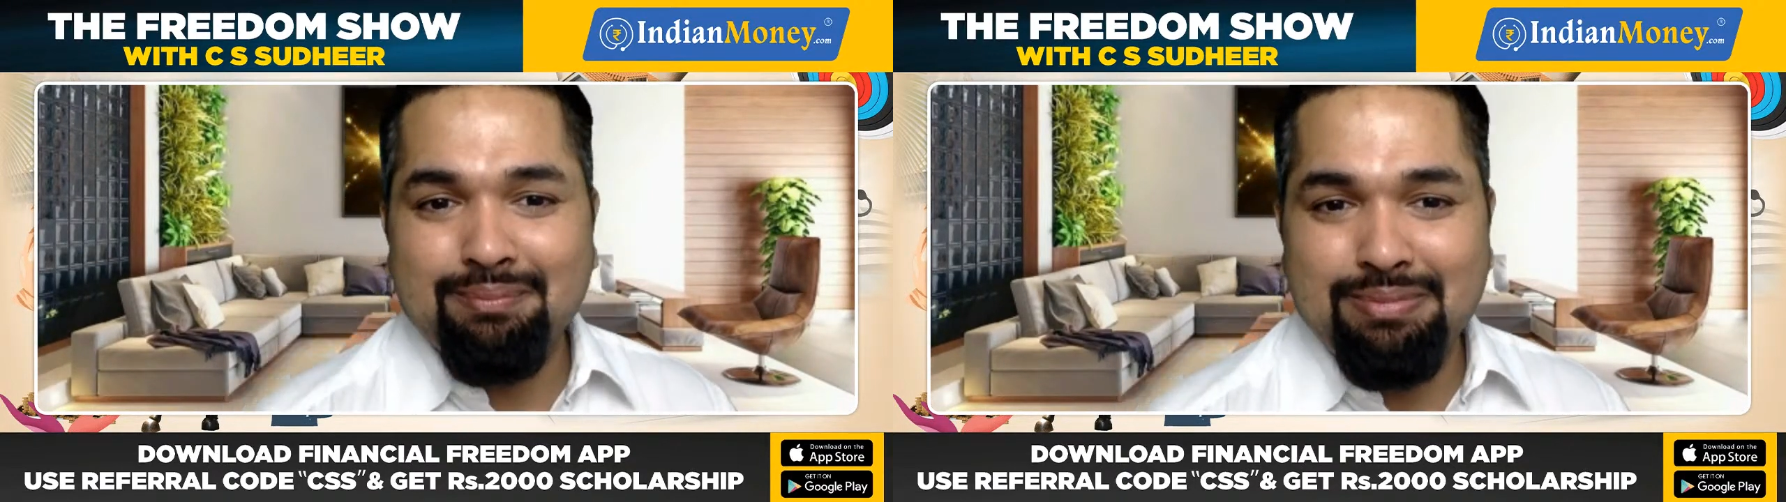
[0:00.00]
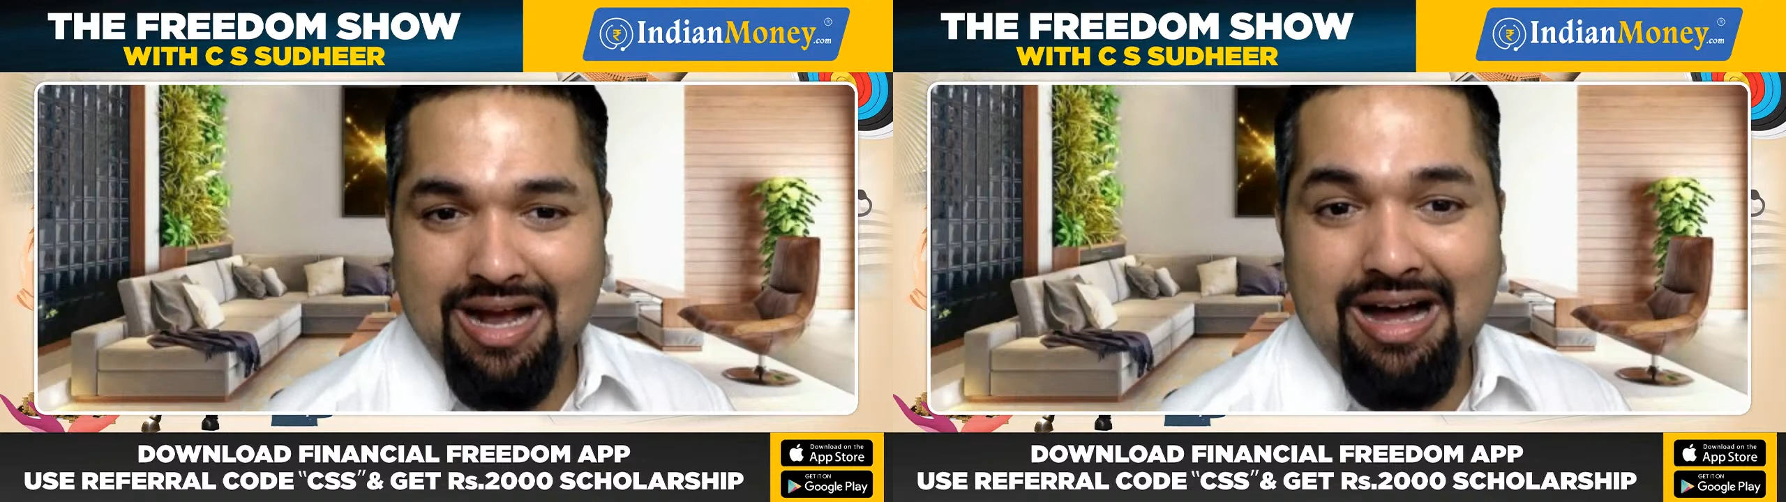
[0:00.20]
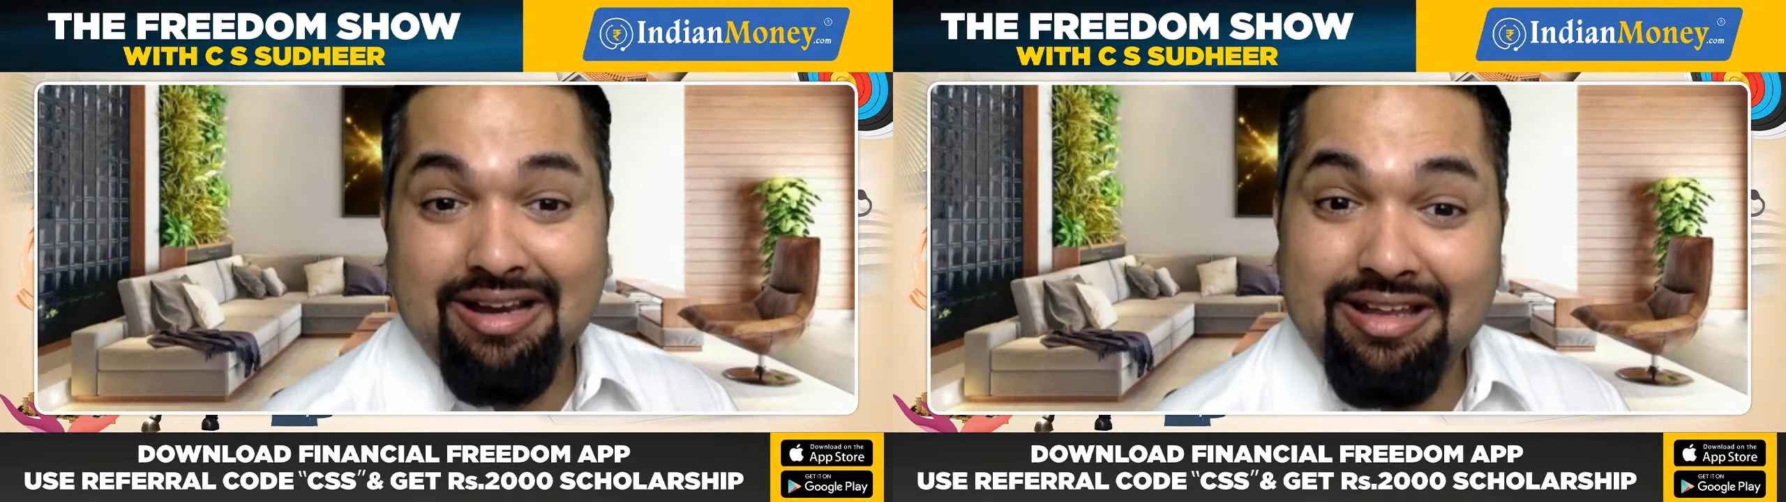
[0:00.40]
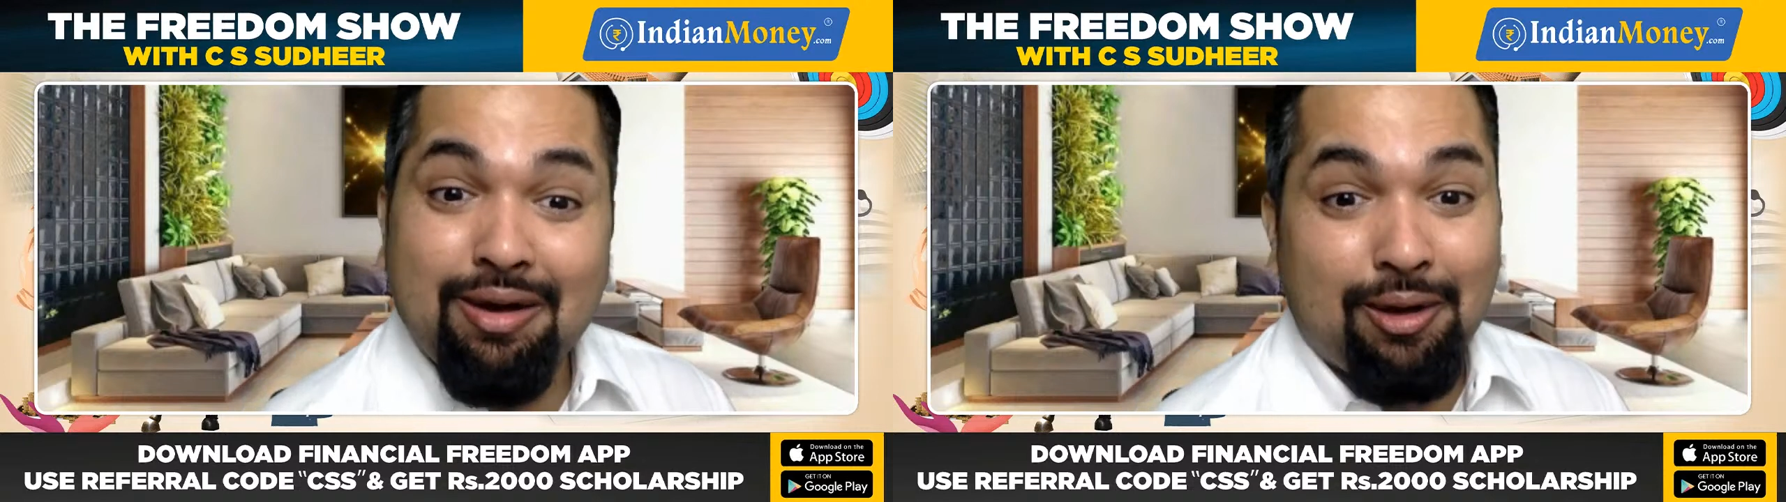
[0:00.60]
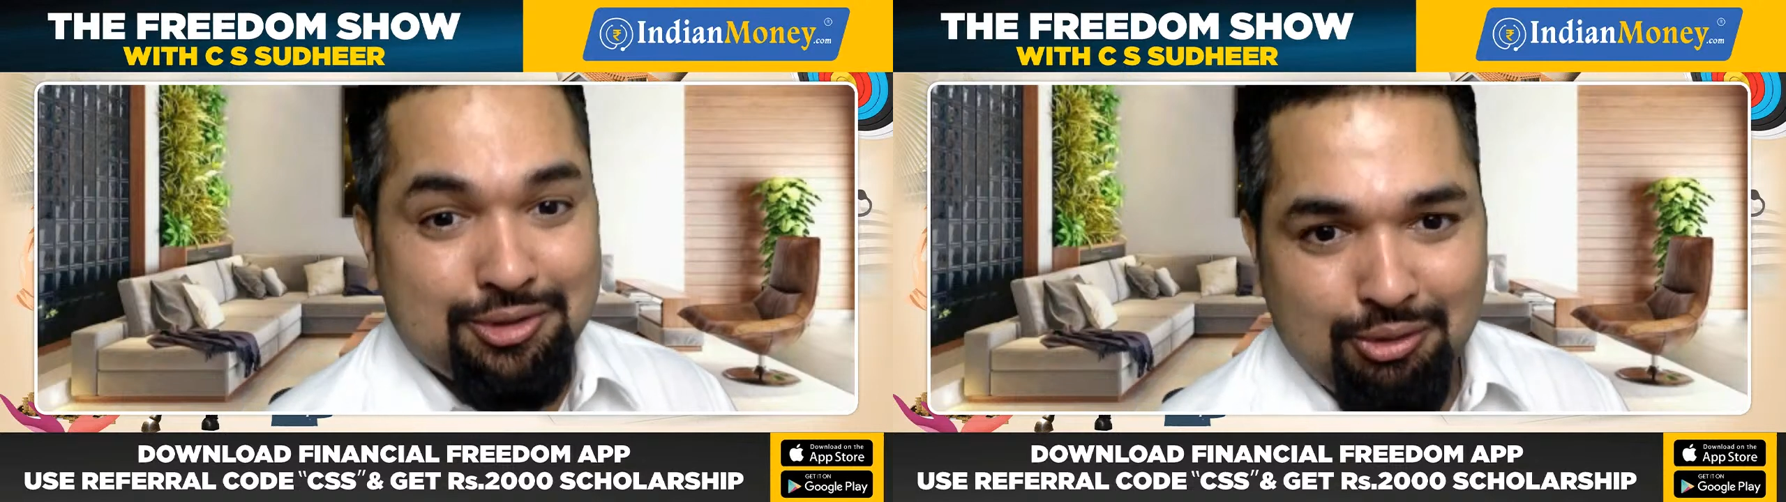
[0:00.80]
Bihar,
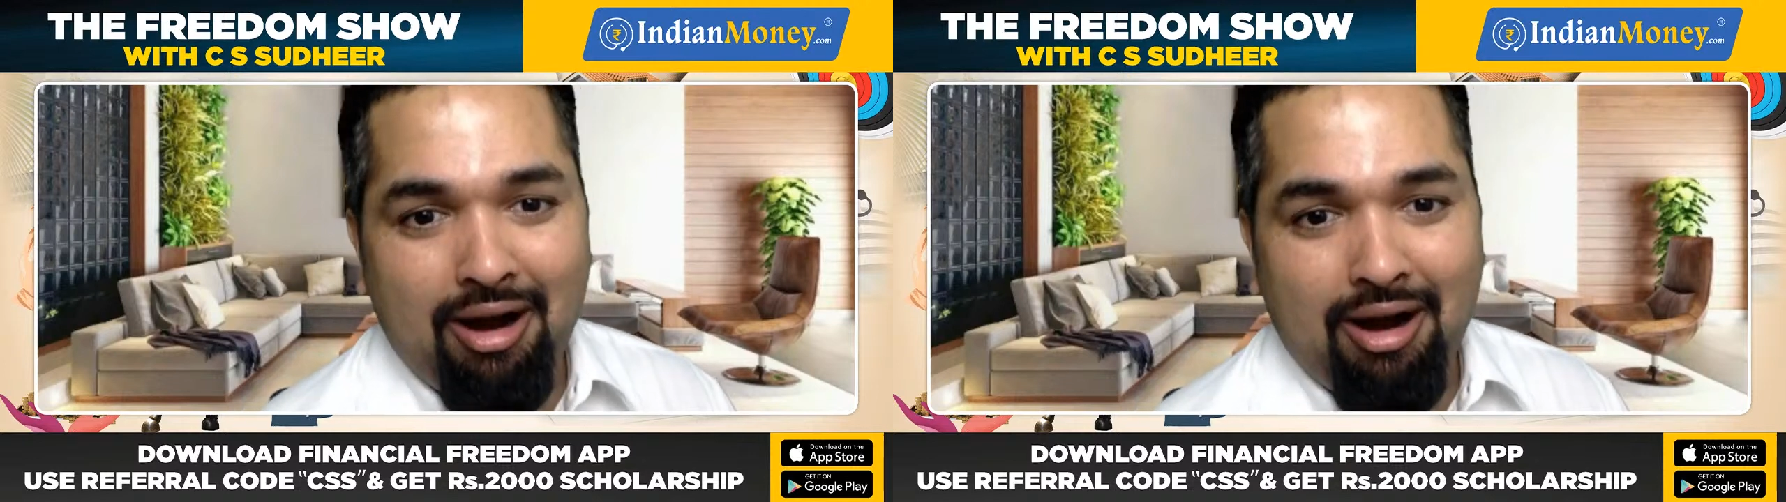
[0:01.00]
he also